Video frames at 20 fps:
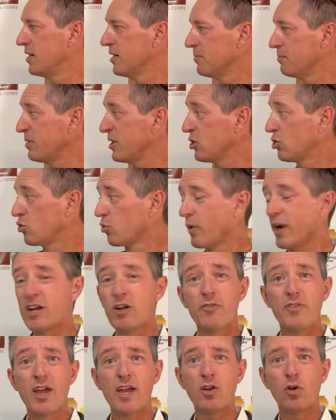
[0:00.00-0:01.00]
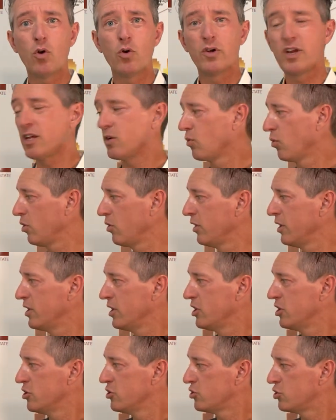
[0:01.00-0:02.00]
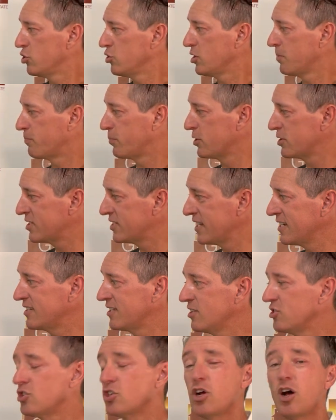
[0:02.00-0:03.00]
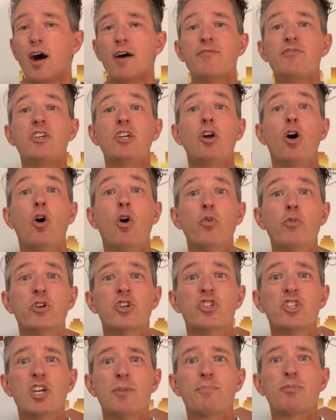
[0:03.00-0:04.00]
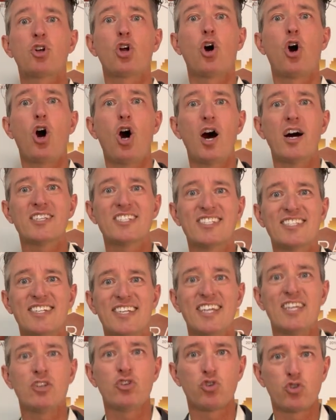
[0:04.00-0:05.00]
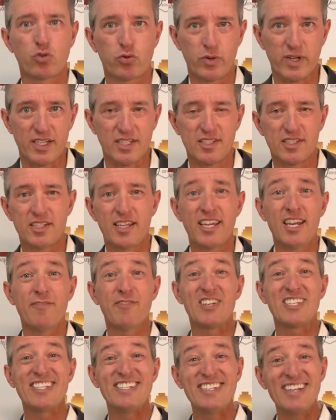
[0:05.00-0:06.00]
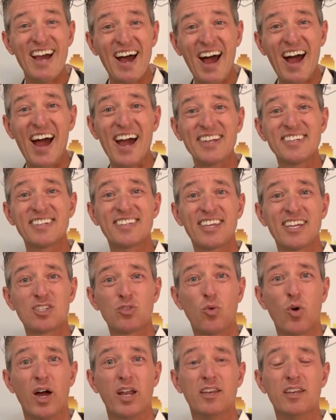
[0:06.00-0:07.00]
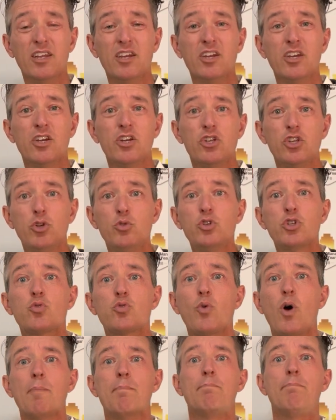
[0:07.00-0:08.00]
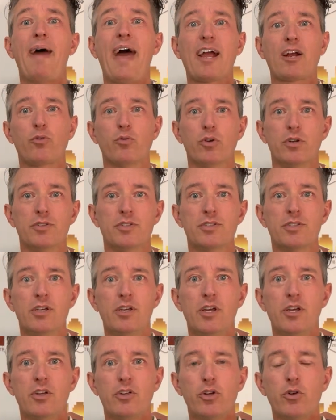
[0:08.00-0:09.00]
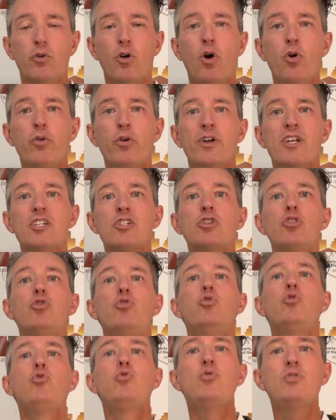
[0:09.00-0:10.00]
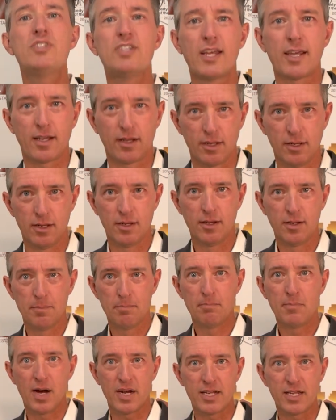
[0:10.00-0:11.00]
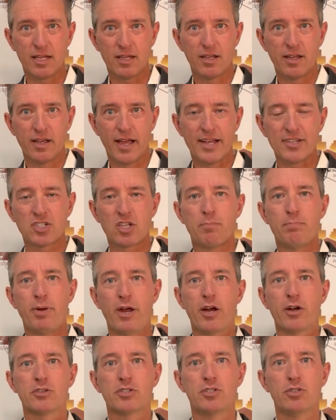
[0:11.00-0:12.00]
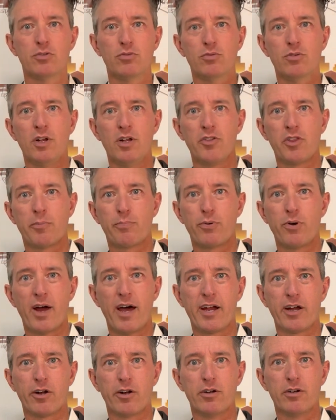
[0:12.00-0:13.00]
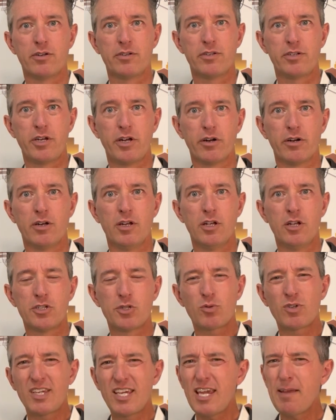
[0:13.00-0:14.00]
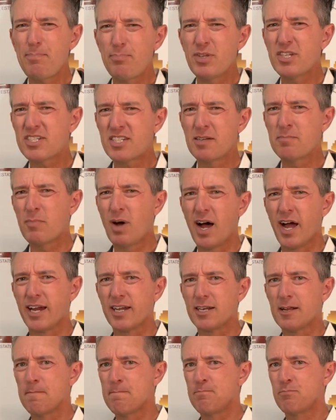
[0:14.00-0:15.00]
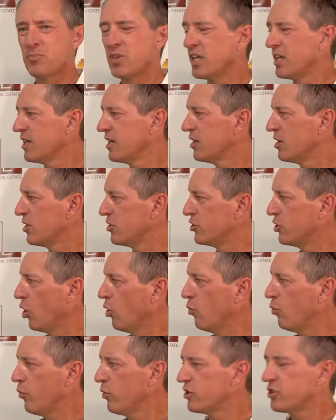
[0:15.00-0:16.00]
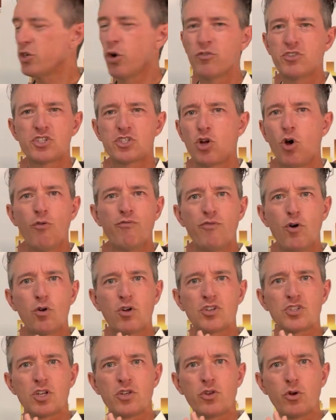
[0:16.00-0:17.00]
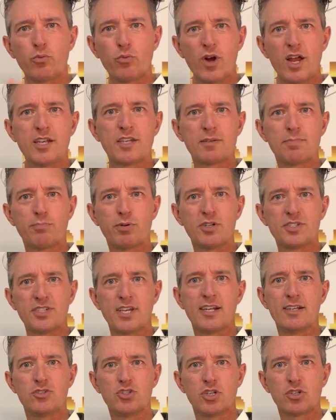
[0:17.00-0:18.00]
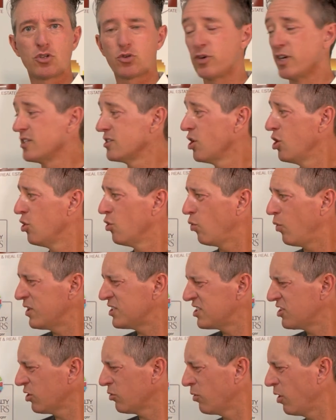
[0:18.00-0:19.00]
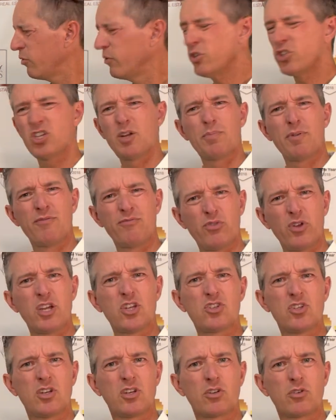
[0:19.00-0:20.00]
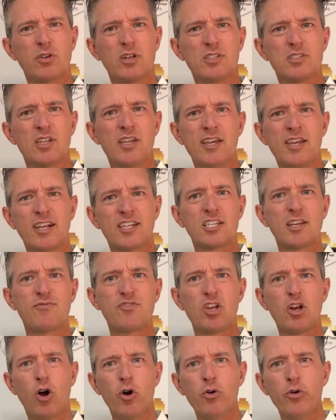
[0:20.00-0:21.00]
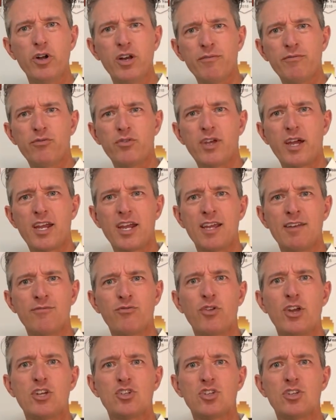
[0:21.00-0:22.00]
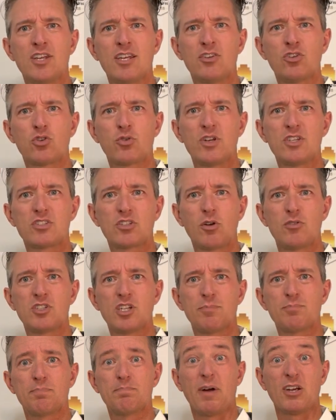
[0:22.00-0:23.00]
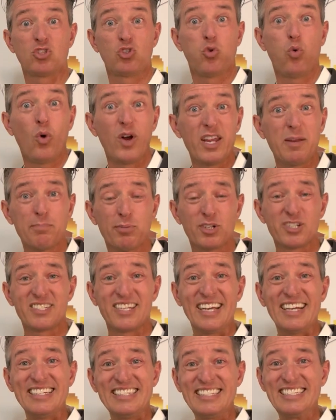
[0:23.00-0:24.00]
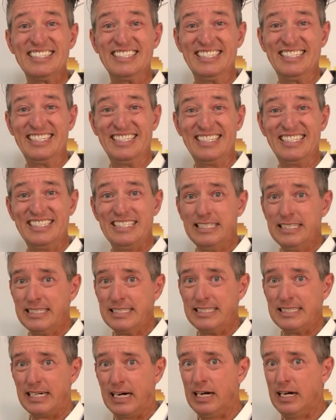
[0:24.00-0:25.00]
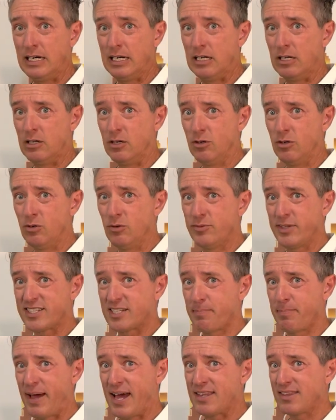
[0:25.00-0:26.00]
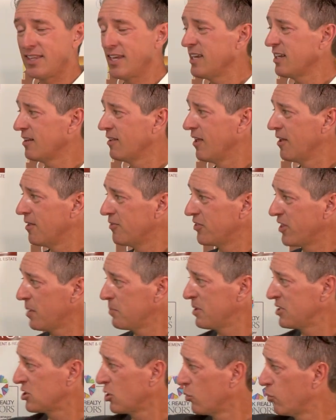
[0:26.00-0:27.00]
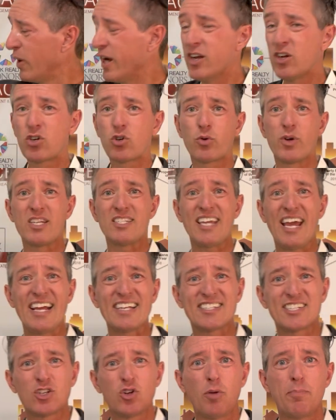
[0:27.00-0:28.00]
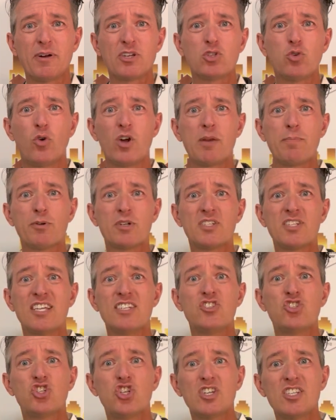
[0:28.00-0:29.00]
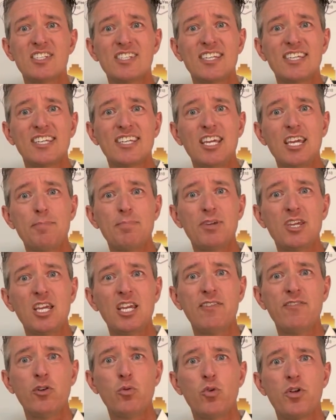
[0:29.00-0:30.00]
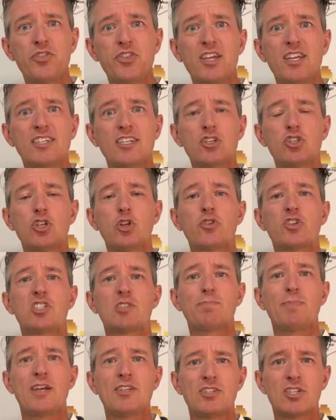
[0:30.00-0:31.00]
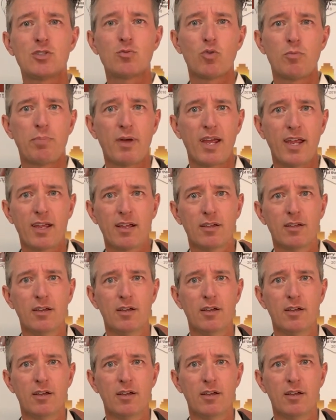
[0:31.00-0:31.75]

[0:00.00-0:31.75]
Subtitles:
be greater than or equal to the percentage of the ownership cost increase. And if it's not, guess what? You went backwards. Your owner is losing money as compared to the prior year. So keep this in mind. Don't so focus on the rent percentage increase. What's your ownership inflation increase? Because if the owner inflation increase goes up by 20%, that's a bad thing. That means a rent increase has to go up by 20% just to keep even with the additional expenses we're paying